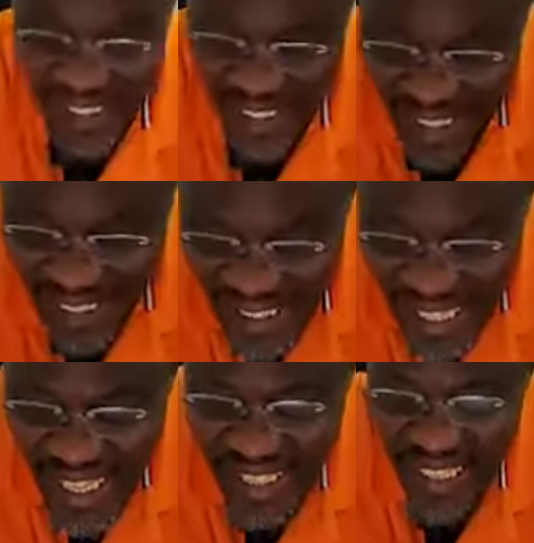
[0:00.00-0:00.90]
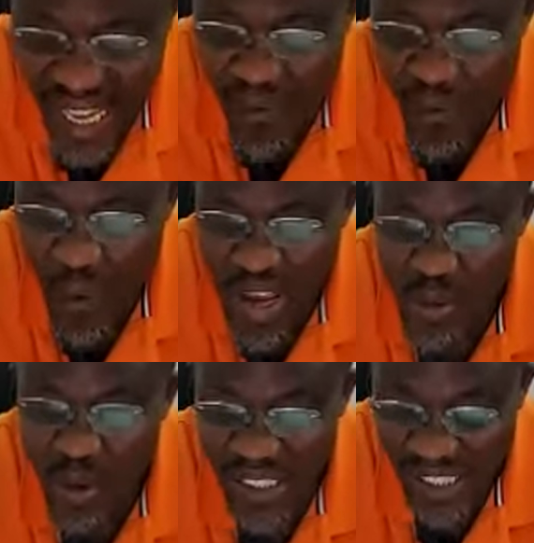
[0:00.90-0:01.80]
Christ, that though he
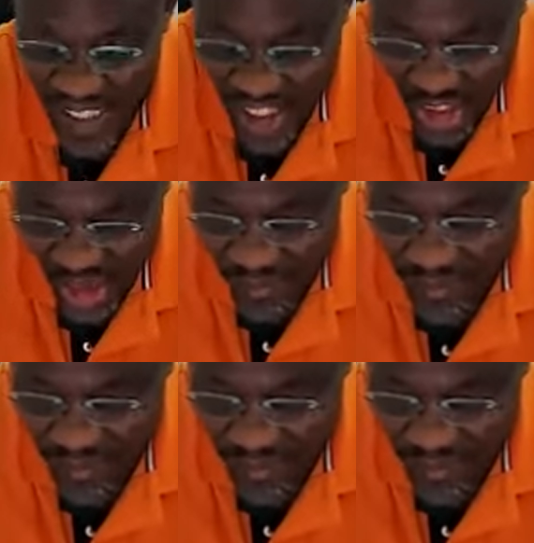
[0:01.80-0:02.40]
was rich,